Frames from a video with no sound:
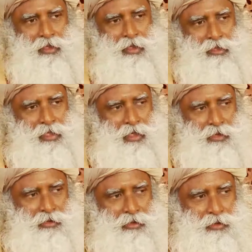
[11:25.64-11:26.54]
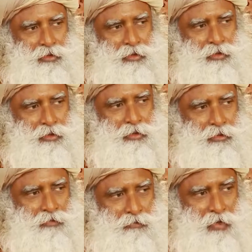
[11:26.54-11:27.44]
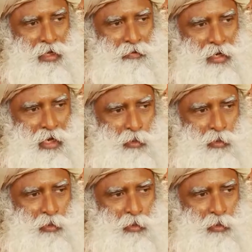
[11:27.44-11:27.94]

He said, whenever I